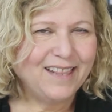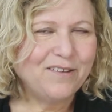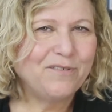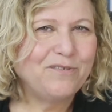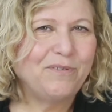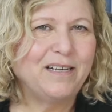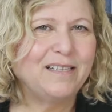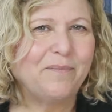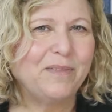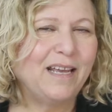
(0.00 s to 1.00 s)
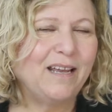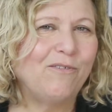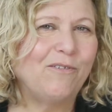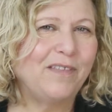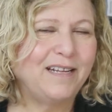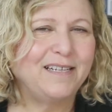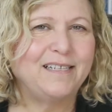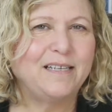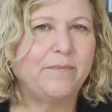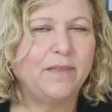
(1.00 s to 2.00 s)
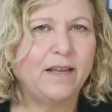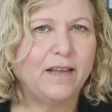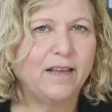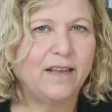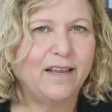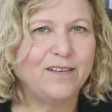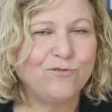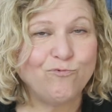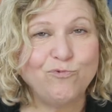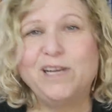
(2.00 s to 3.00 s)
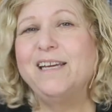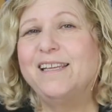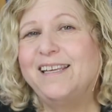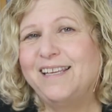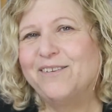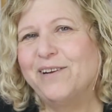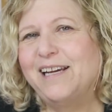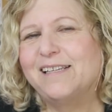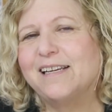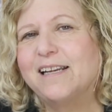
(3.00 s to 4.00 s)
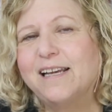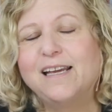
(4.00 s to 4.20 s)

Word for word: they're doing something or they did something is really the reason,